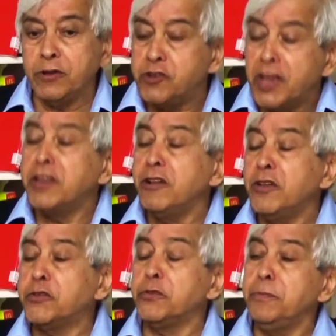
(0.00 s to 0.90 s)

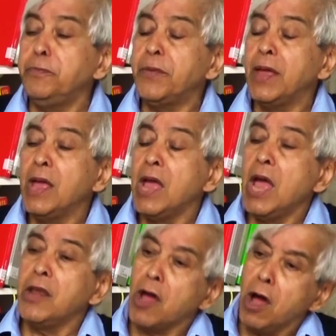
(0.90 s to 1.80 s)
journalism,
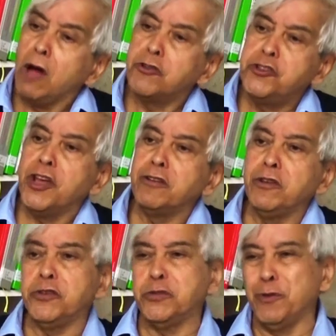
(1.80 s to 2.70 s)
and art
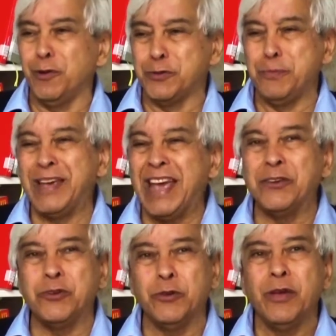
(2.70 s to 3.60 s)
journalism also
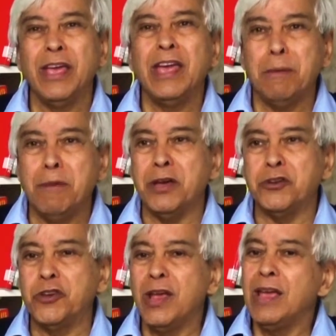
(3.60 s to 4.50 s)
began to
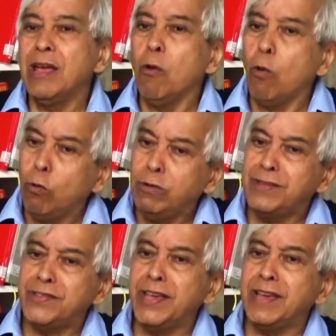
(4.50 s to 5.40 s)
emerge. All
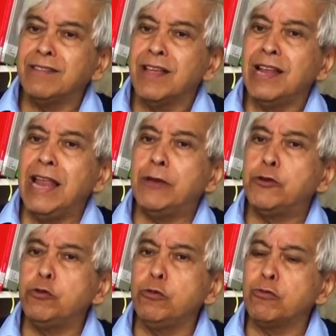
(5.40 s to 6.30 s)
these things
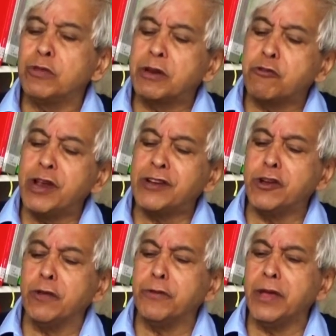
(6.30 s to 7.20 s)
led to the
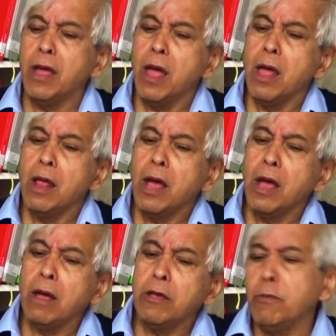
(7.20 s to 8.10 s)
creation of a,
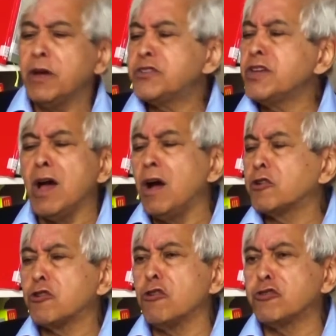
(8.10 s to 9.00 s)
you might say,
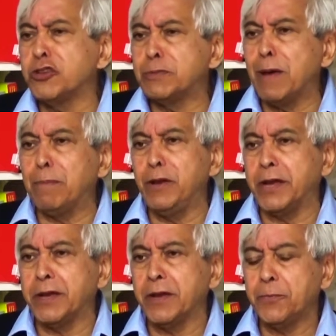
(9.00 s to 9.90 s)
art-conscious public.